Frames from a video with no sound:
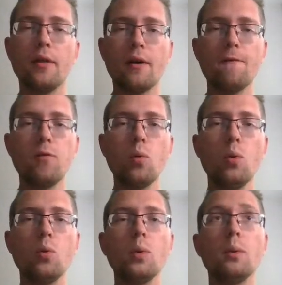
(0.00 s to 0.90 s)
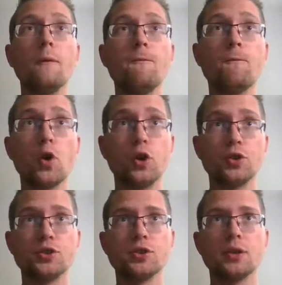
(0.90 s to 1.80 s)
Therefore, we will
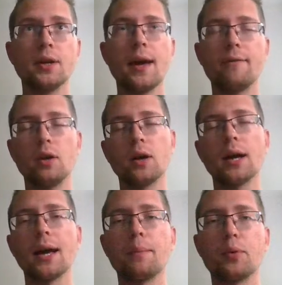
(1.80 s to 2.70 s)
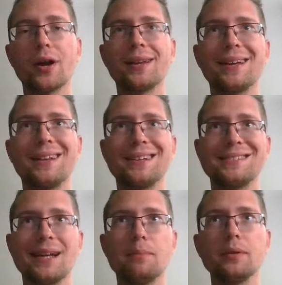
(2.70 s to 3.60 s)
first have a look at a
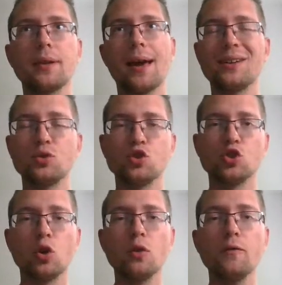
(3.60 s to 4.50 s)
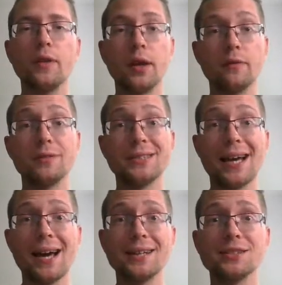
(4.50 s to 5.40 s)
practical example on how to solve the given
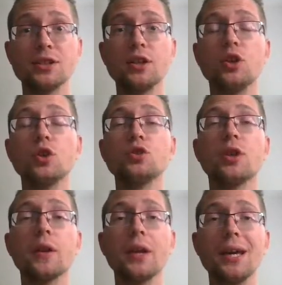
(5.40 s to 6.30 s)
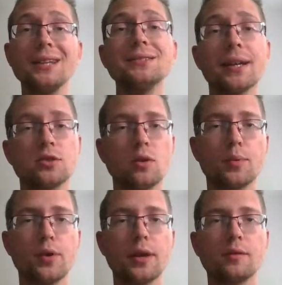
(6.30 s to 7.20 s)
task using the
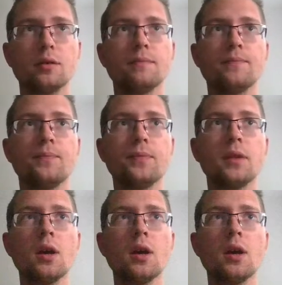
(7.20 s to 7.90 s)
index operator.